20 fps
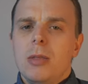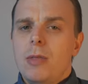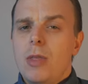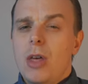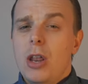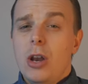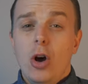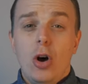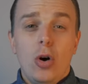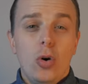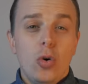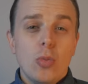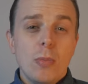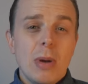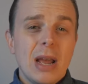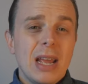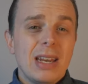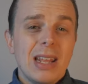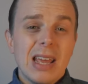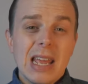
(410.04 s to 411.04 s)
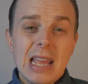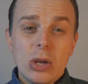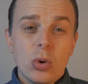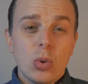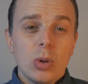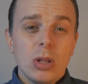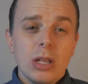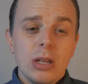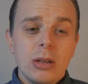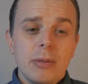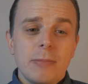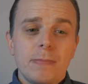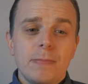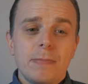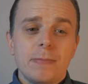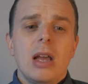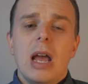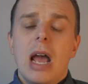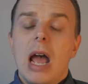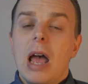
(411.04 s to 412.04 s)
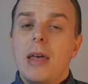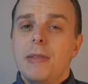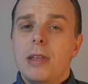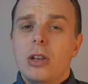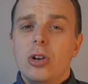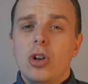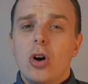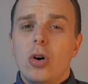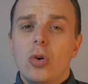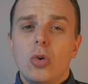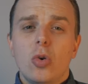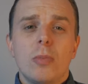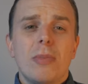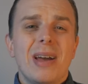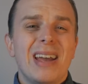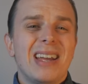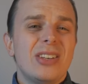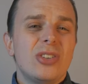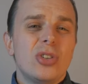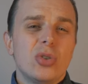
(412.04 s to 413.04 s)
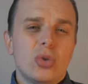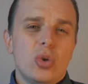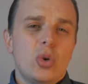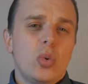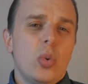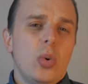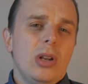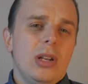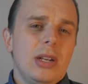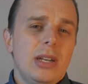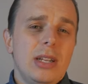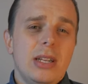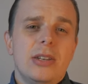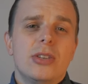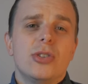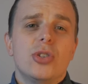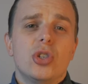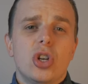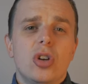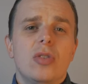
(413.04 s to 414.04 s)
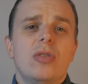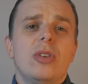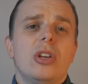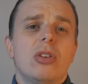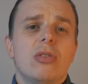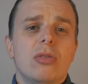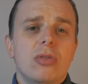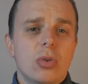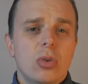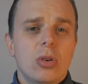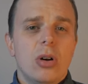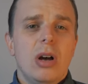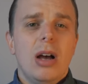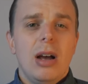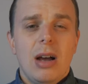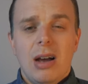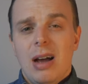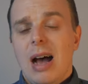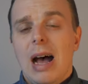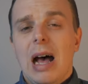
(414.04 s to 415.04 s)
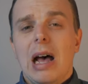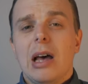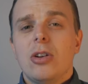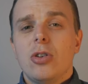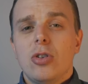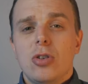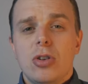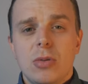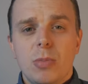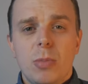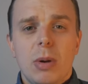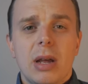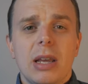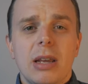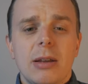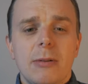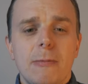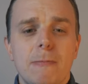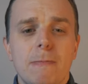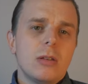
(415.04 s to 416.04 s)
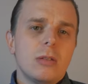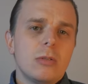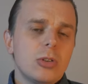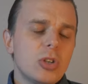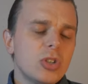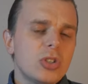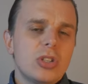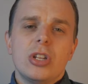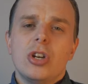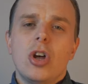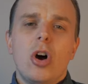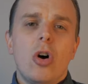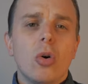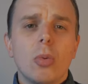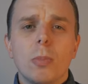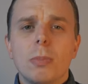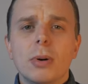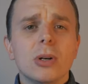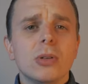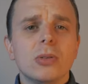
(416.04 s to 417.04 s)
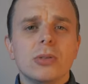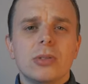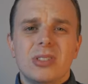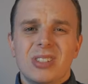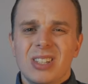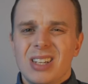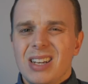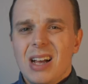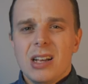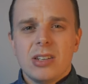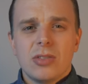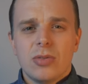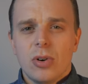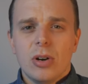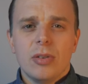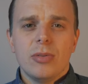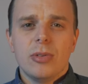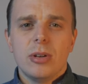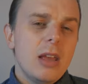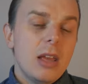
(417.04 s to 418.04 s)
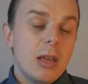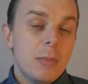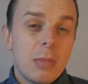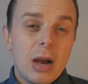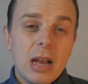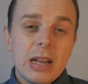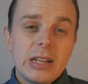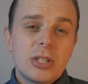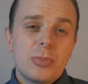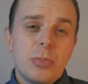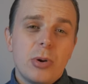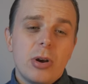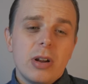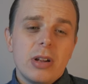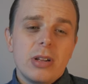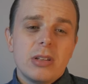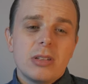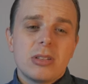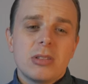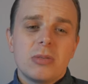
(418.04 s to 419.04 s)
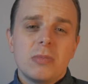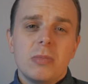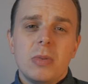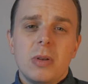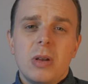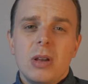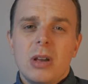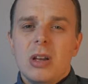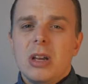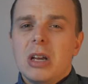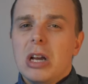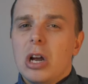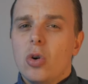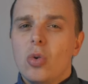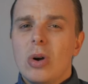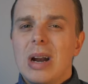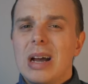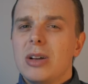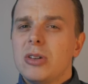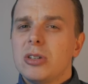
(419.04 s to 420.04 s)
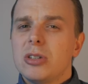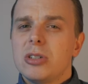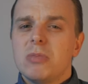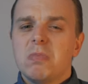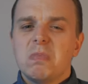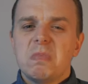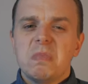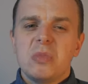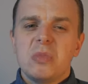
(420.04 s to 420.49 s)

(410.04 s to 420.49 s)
They're not all made equally, and they're not all made to a quality deserving of your hard-earned money, because they're not all built to last forever. In my experience, around